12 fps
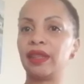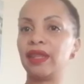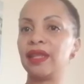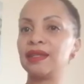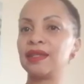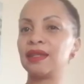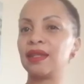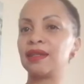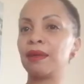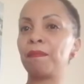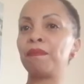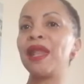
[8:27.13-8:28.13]
there's
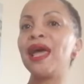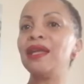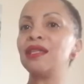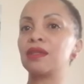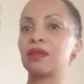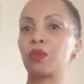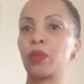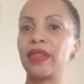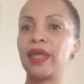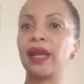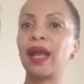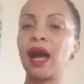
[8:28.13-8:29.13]
a place where
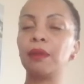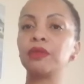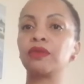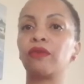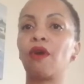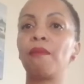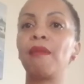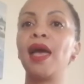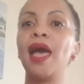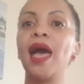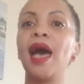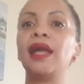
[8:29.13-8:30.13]
that comes from,
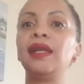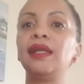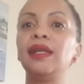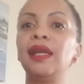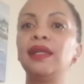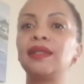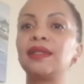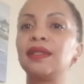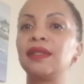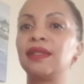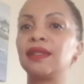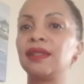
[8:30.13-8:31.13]
and
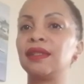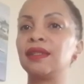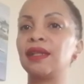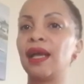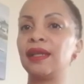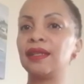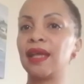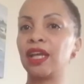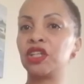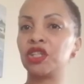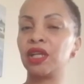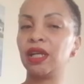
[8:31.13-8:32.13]
it's
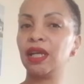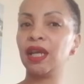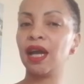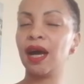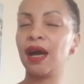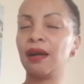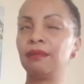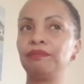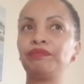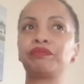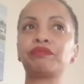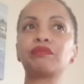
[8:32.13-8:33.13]
actually
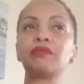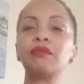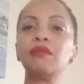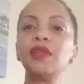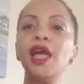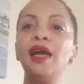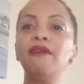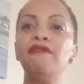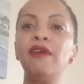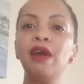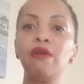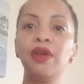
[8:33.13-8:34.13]
a
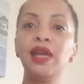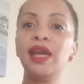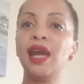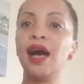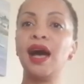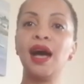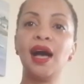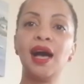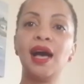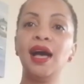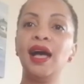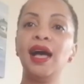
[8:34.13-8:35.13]
very
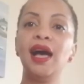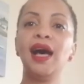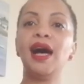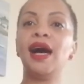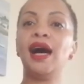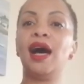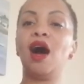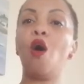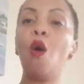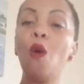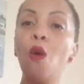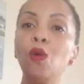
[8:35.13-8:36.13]

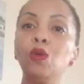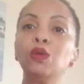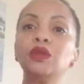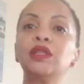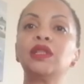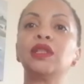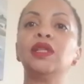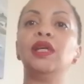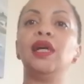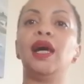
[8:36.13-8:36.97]
old